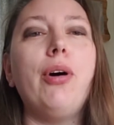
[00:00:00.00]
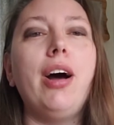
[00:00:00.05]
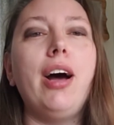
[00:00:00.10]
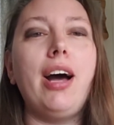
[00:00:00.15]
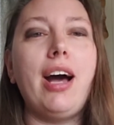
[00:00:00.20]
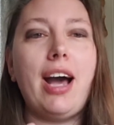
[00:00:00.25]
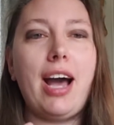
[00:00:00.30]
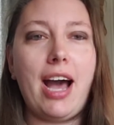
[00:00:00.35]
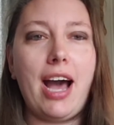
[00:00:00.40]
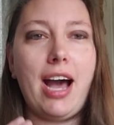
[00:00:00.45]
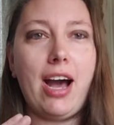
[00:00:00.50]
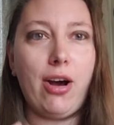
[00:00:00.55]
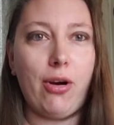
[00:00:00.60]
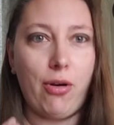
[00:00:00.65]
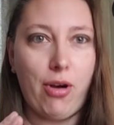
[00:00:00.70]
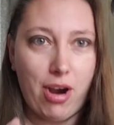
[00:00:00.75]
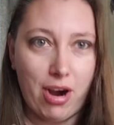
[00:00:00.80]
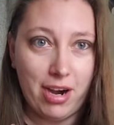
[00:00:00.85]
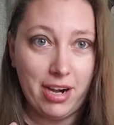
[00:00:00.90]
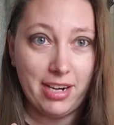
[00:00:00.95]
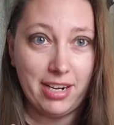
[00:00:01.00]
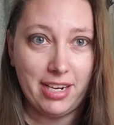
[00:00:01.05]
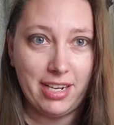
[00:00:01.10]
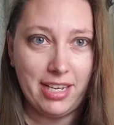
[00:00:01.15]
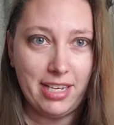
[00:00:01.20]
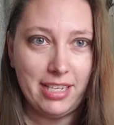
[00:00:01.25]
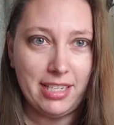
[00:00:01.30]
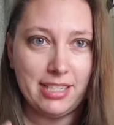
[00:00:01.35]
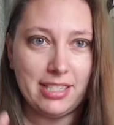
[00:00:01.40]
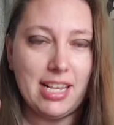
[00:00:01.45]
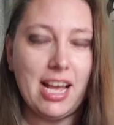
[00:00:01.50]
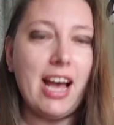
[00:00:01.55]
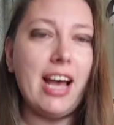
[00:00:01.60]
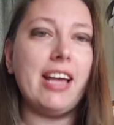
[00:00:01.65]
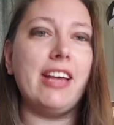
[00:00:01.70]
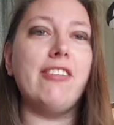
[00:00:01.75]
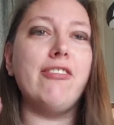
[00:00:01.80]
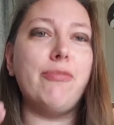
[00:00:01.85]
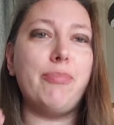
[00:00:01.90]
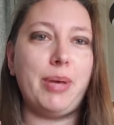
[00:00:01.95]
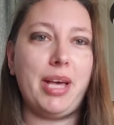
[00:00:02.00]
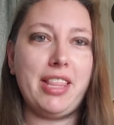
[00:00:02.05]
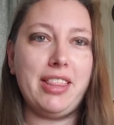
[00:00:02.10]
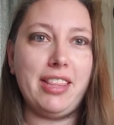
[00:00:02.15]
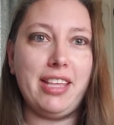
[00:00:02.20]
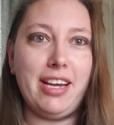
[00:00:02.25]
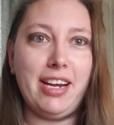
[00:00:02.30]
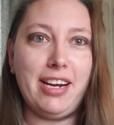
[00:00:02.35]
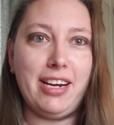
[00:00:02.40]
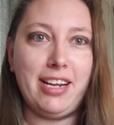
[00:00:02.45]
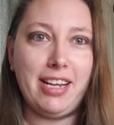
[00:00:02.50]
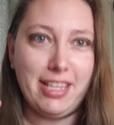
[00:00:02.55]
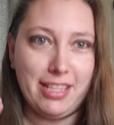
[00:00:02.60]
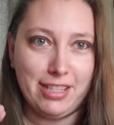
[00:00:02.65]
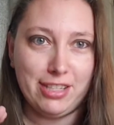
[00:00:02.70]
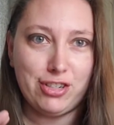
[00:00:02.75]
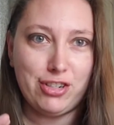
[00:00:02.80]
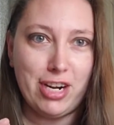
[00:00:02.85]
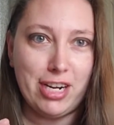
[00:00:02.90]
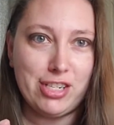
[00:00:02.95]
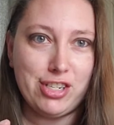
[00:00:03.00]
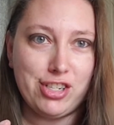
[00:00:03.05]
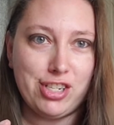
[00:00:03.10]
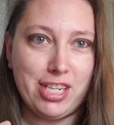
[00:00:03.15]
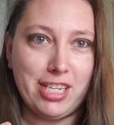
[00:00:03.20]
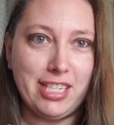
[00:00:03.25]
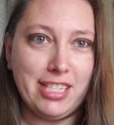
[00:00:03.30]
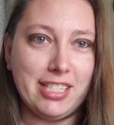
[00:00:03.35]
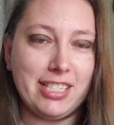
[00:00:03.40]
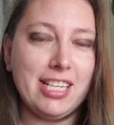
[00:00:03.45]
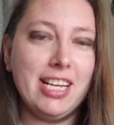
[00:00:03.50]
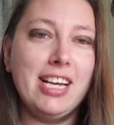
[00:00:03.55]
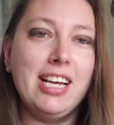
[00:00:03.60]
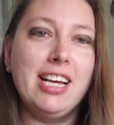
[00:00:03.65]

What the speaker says: how hard it is. I have been there in the trenches.